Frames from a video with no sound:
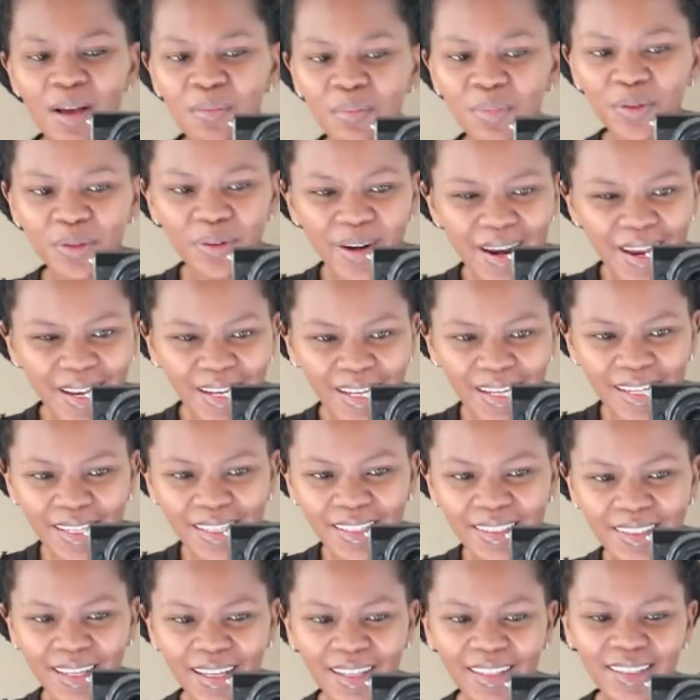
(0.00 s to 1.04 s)
But
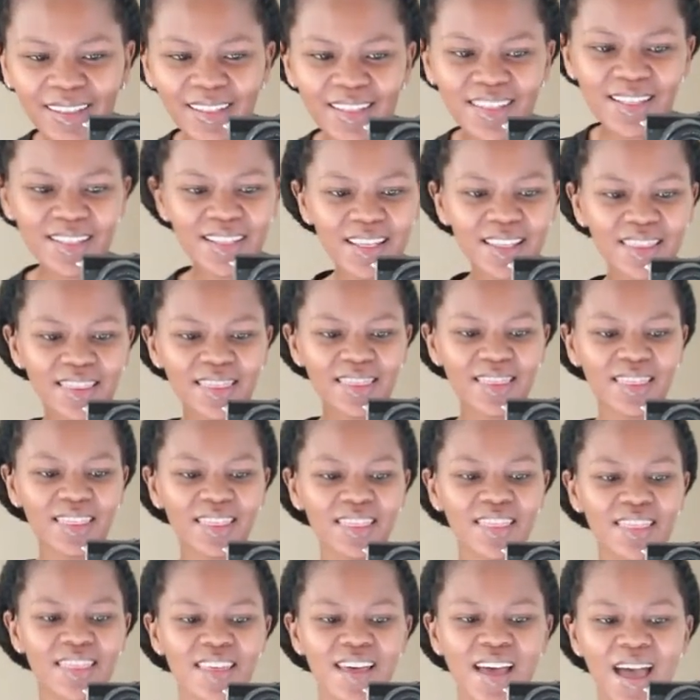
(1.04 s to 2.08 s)
really, like, is it
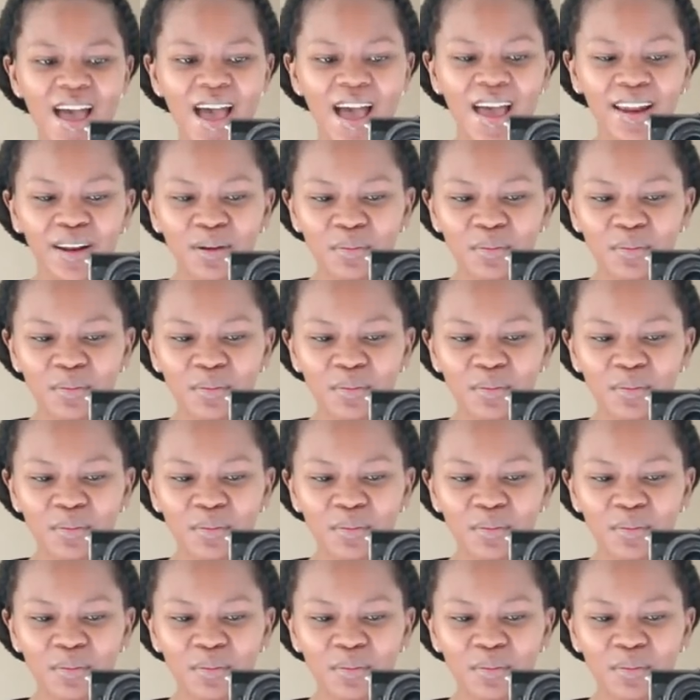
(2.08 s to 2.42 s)
that